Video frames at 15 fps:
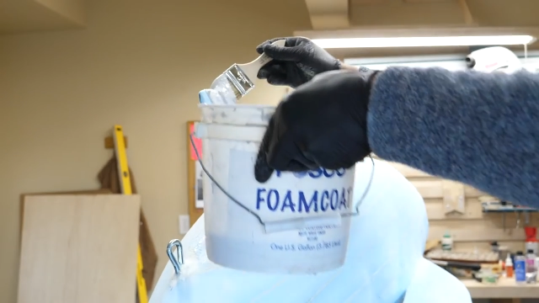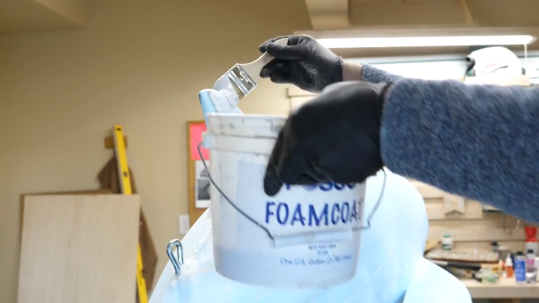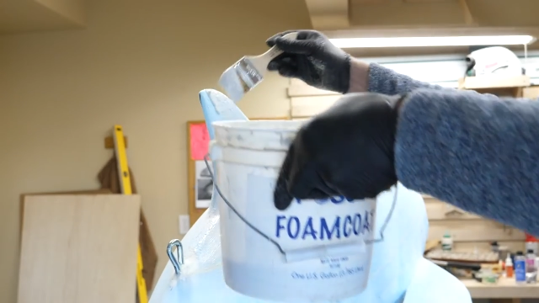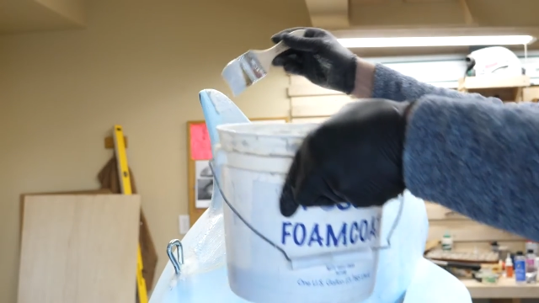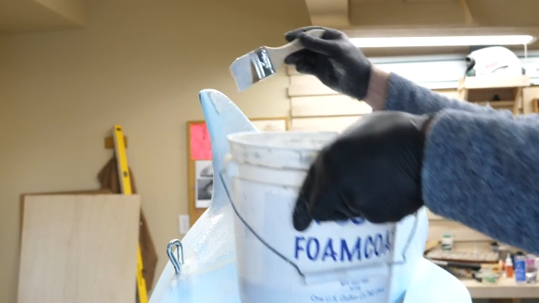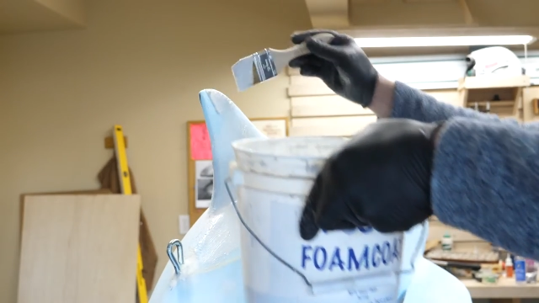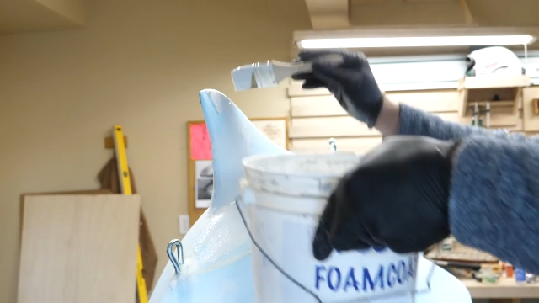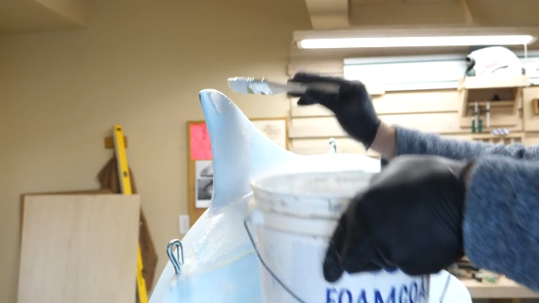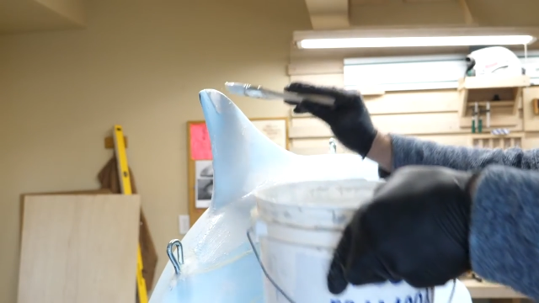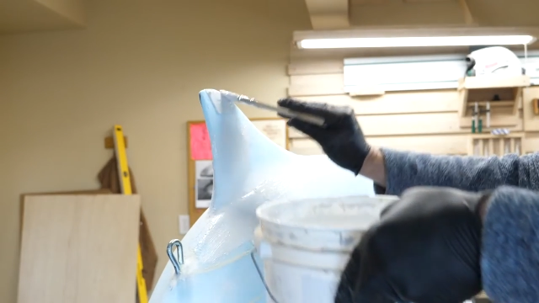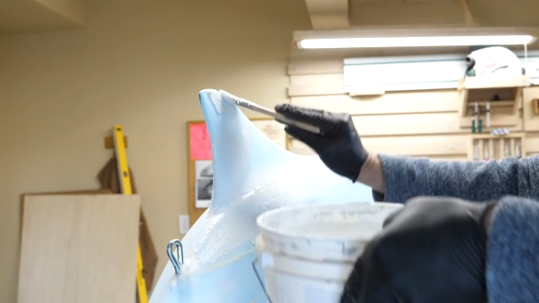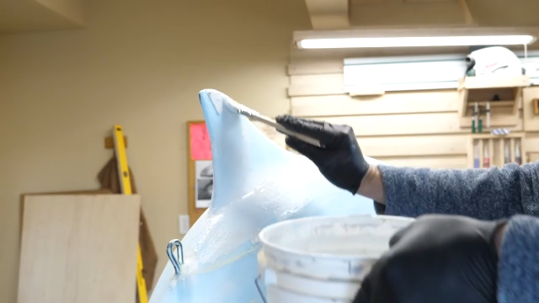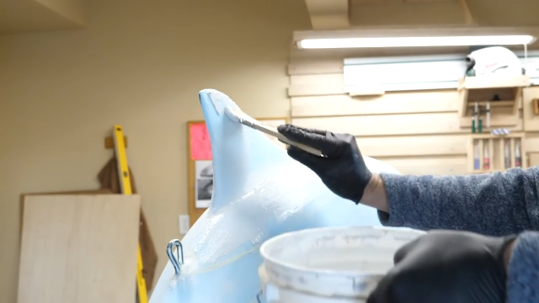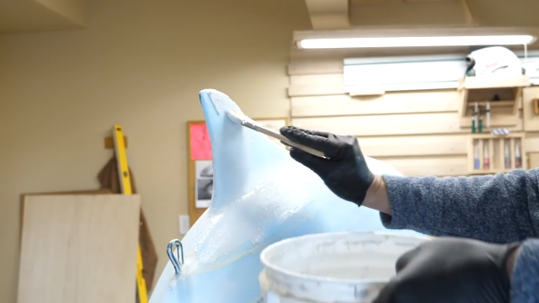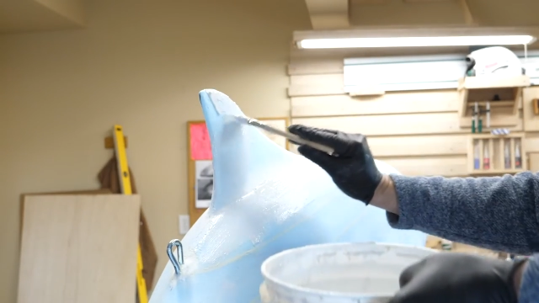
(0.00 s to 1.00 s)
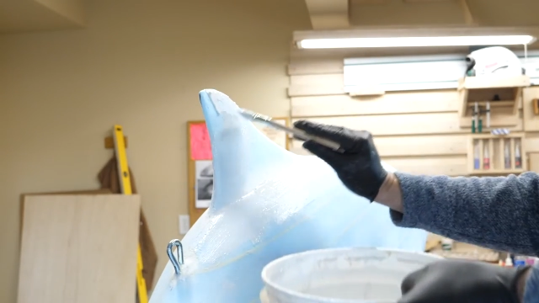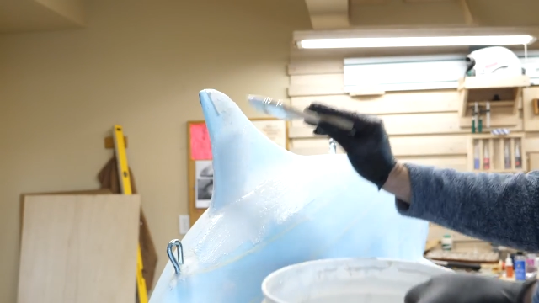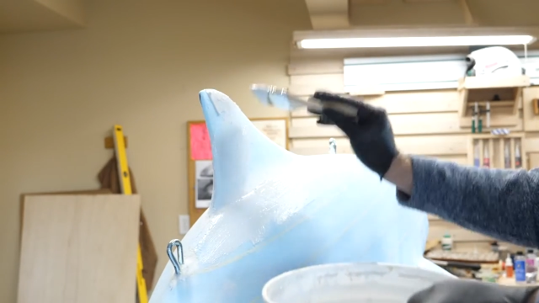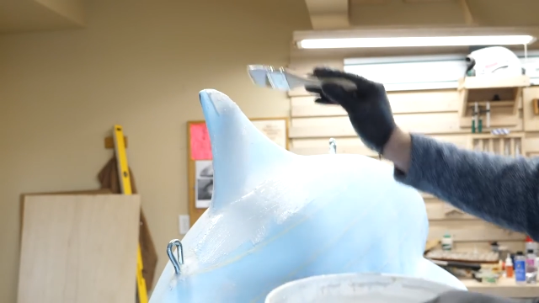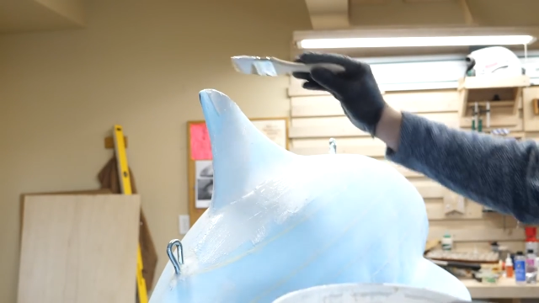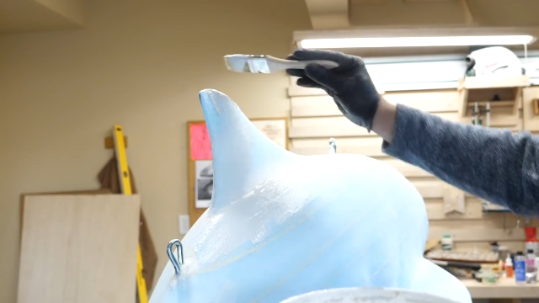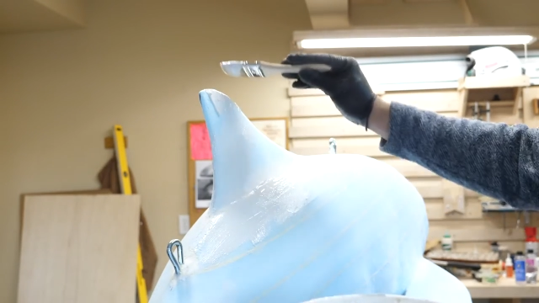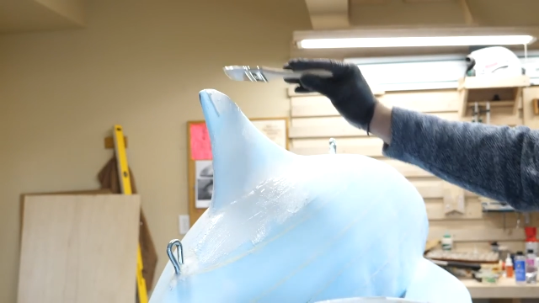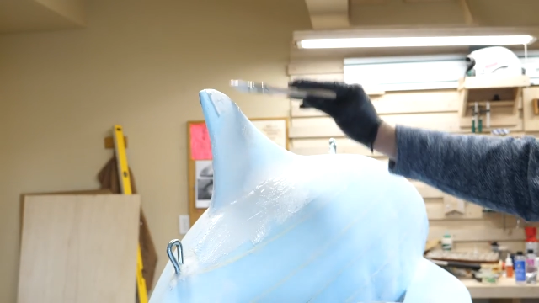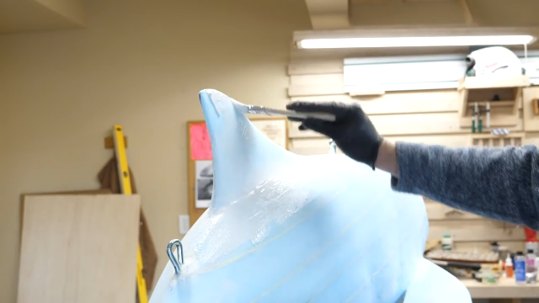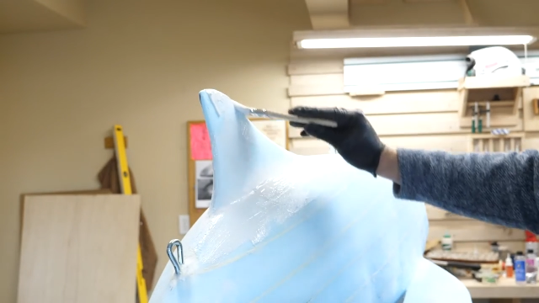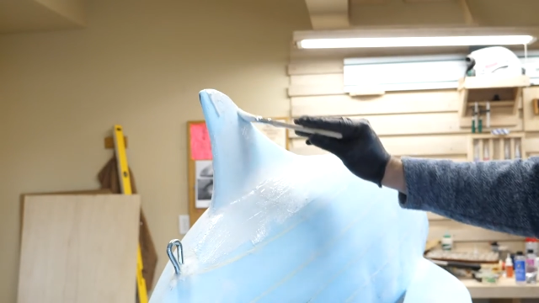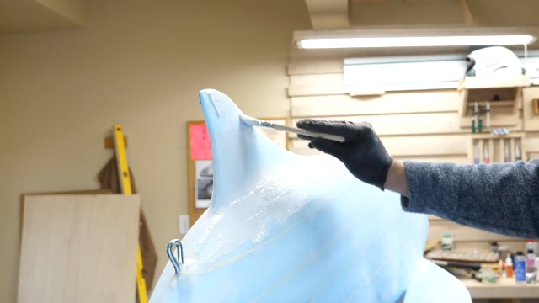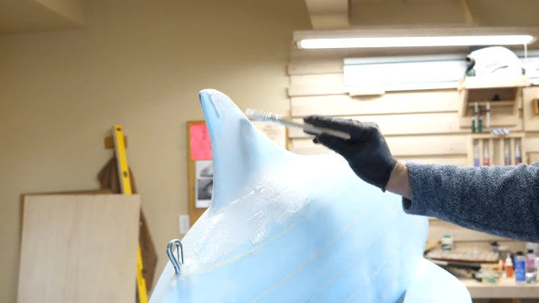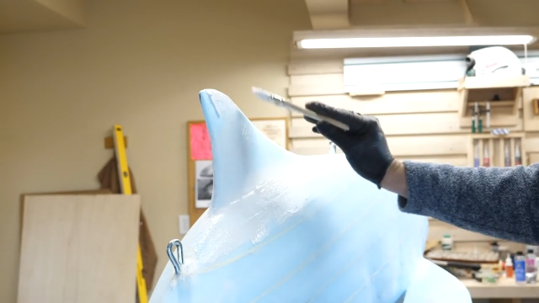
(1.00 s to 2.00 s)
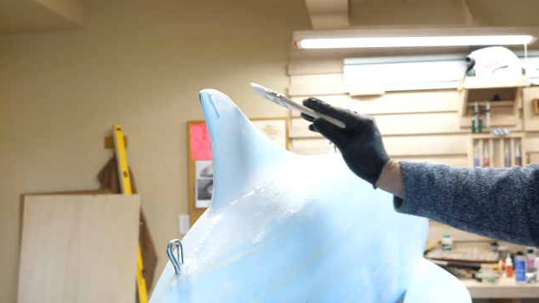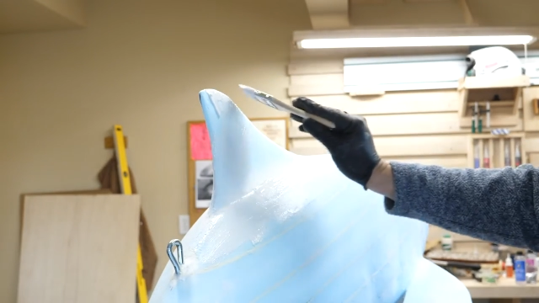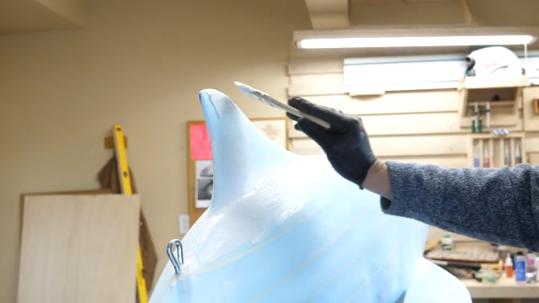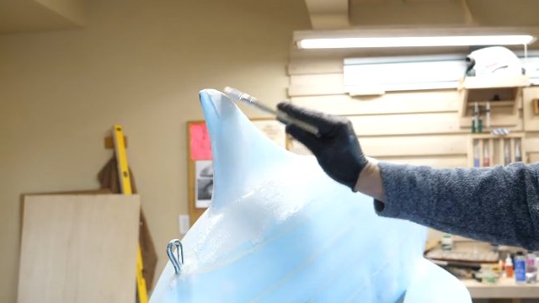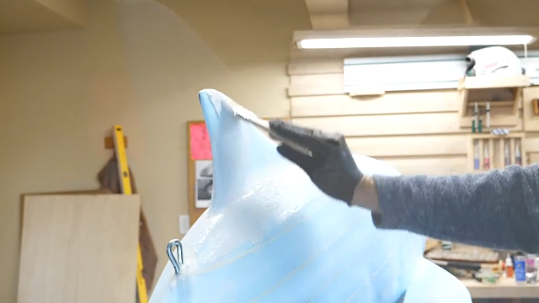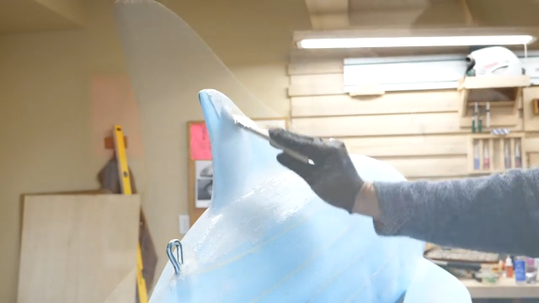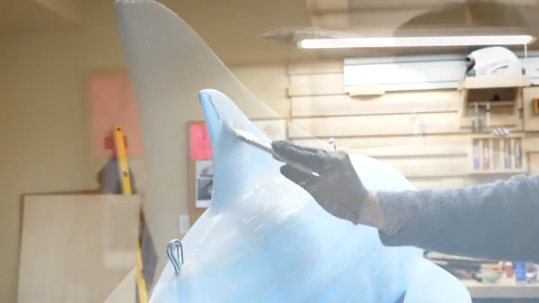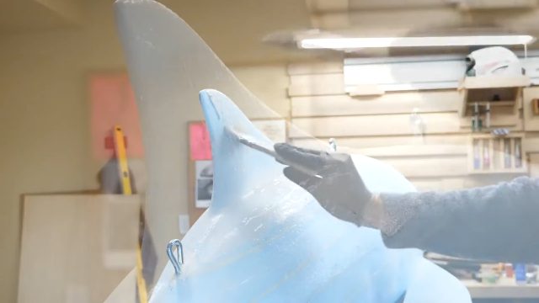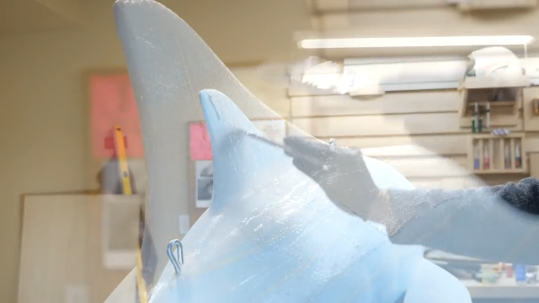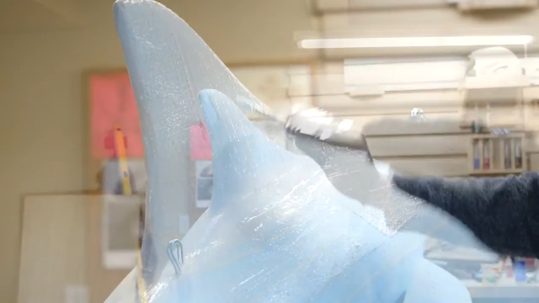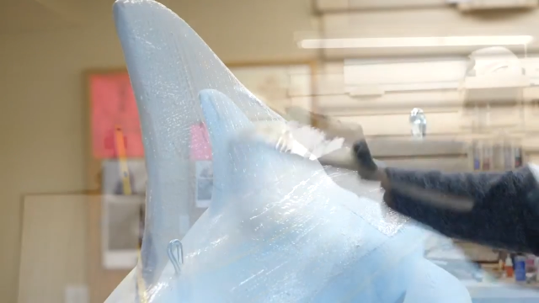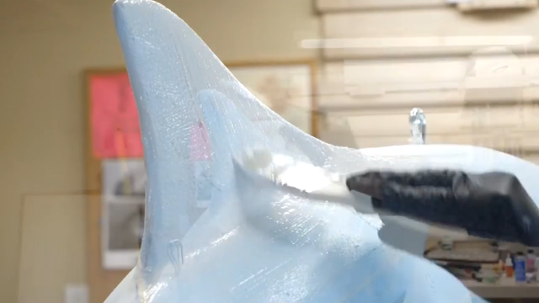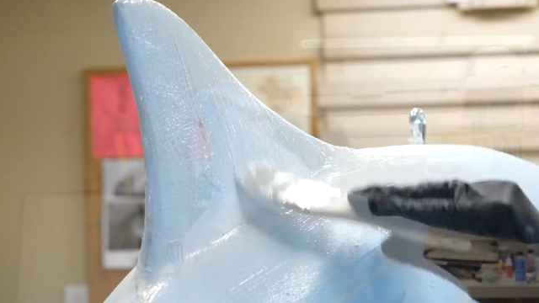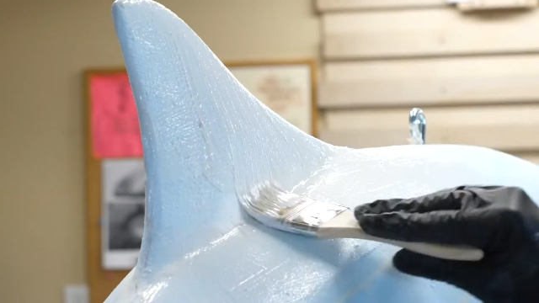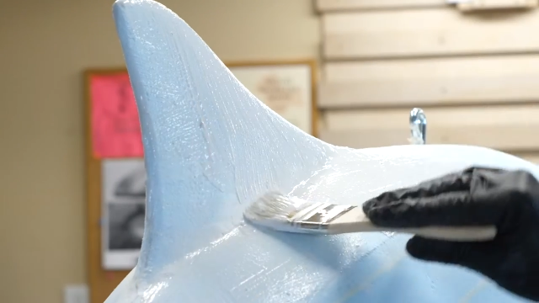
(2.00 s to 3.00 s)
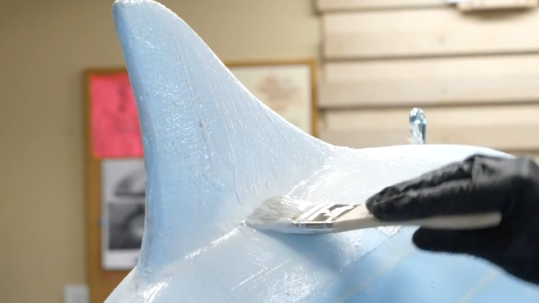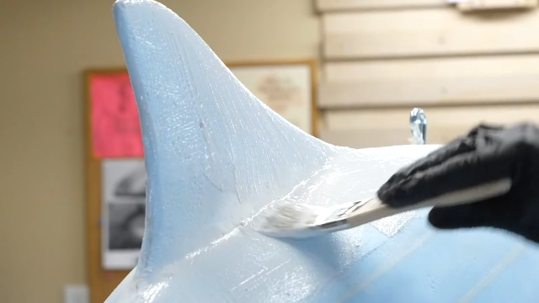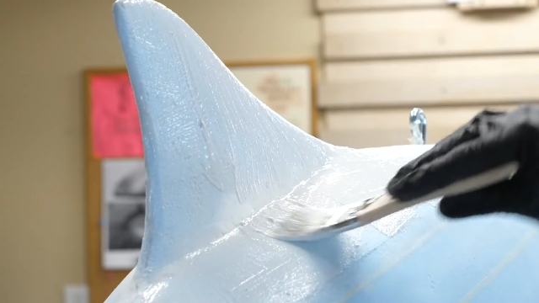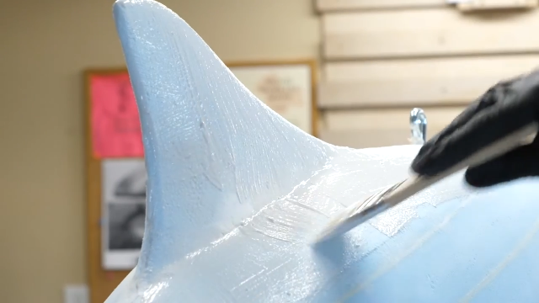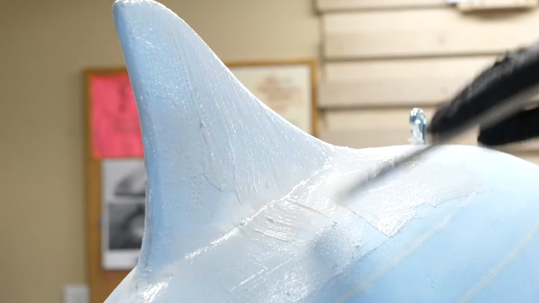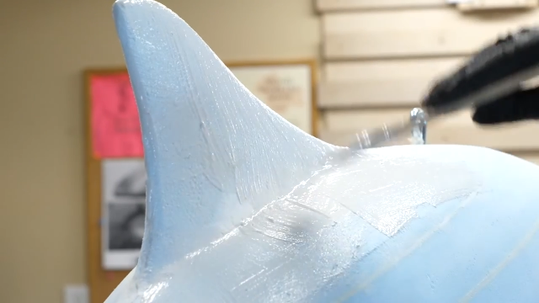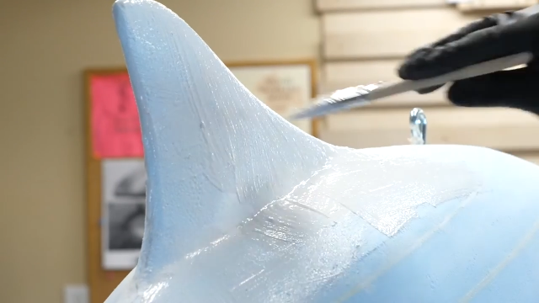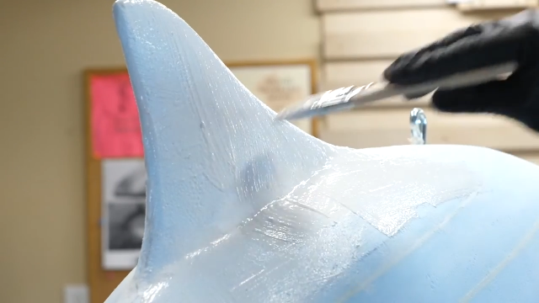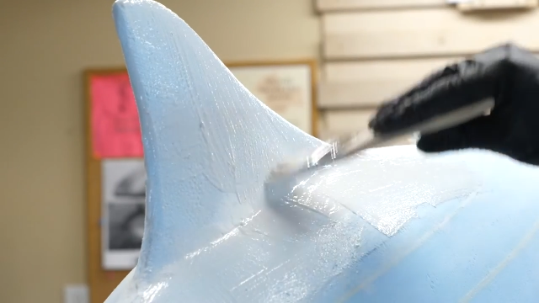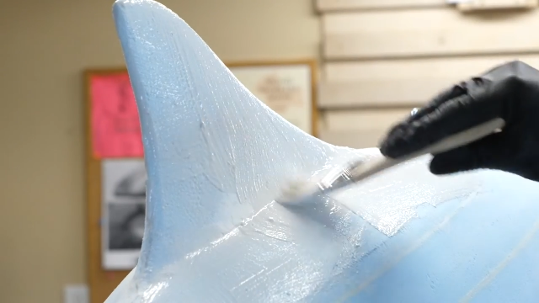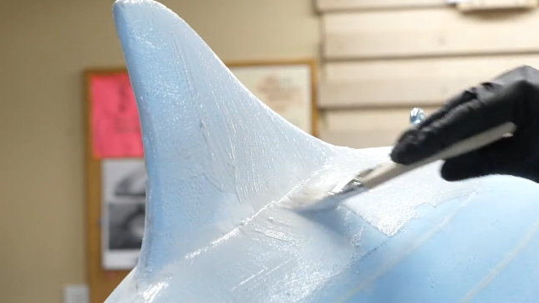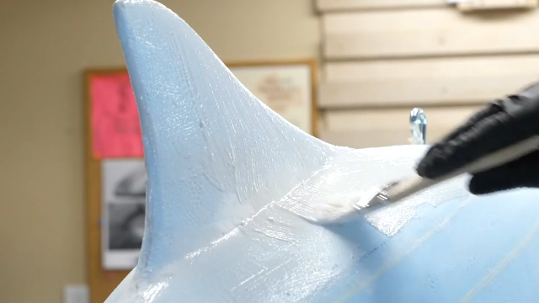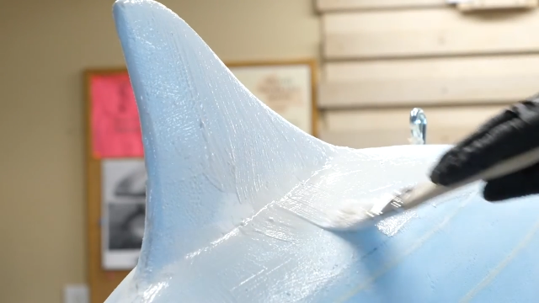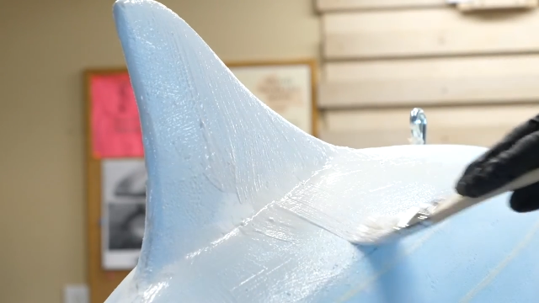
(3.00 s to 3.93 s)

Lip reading: Nobody's mouth can be seen.